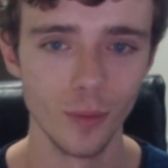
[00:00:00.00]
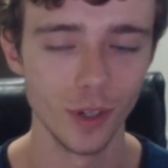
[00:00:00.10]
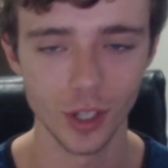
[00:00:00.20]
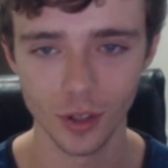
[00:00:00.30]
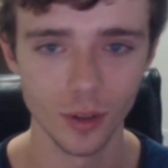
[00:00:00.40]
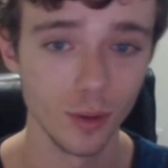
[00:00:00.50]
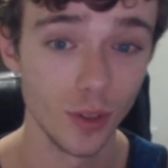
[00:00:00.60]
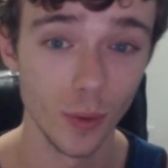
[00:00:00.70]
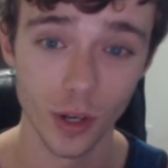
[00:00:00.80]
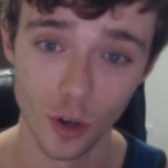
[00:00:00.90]
which includes
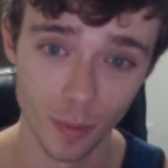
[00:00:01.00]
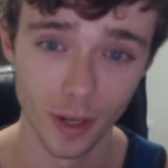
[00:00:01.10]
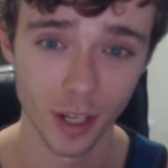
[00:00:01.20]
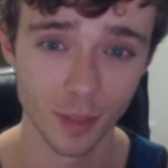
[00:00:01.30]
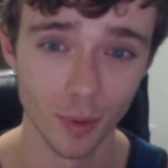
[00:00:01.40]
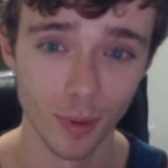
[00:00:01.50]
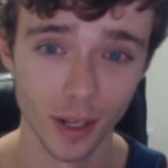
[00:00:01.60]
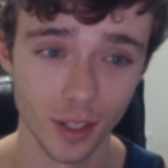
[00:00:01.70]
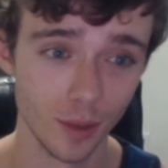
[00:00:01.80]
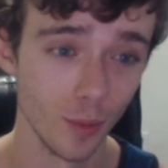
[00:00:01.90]
doing urban
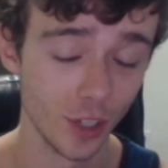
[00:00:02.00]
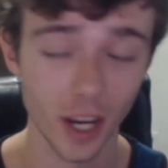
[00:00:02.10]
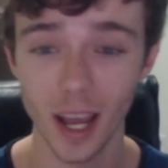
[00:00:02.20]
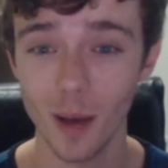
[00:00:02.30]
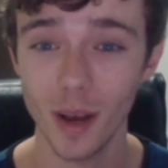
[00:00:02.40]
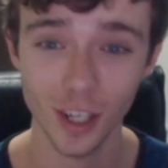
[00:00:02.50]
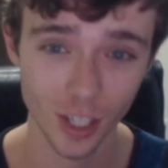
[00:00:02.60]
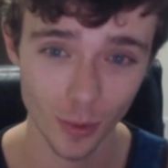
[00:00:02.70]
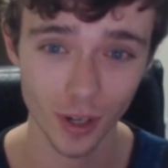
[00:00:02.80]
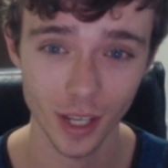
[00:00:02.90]
exploration, which I am
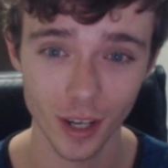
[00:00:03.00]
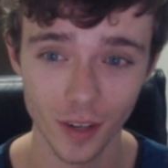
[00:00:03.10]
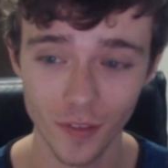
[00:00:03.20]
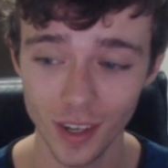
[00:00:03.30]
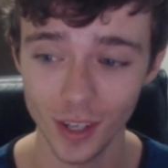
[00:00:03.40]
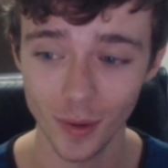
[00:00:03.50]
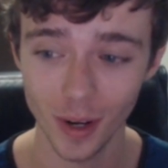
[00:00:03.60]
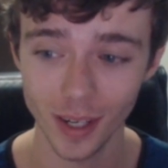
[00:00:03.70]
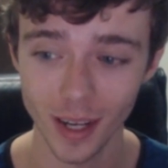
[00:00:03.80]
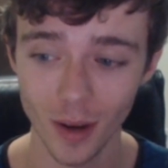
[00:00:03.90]
actually working on a video
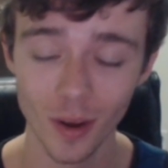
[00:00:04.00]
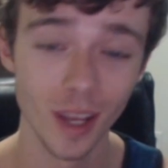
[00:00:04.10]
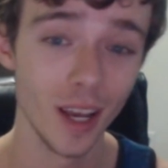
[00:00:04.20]
right now.